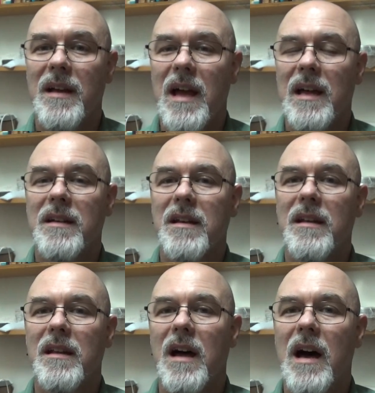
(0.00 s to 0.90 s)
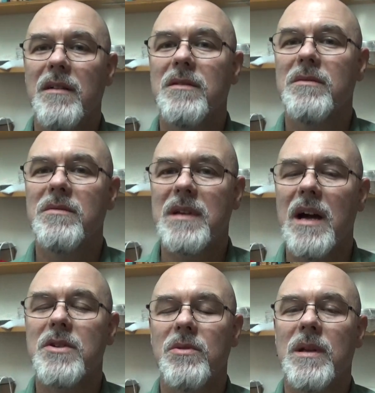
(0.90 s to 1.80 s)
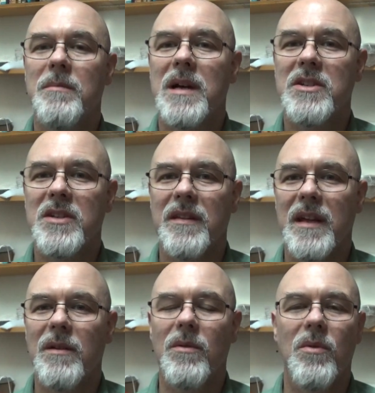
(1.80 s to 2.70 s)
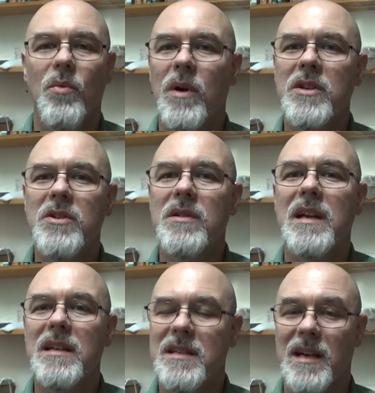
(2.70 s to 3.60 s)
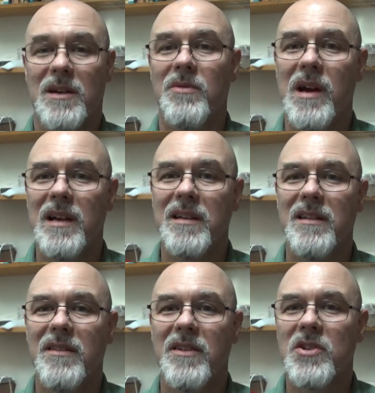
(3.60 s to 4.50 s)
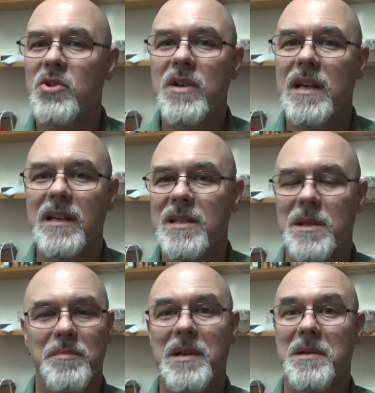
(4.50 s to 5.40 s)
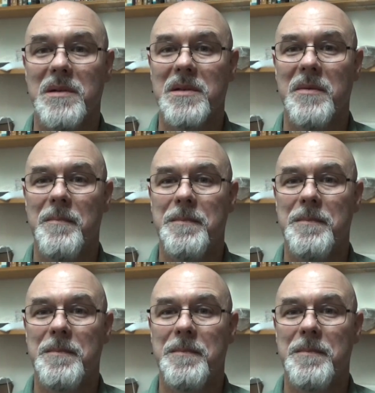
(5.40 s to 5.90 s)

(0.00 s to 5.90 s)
And I'll casually mention that once you get it decorated, the tree disappears.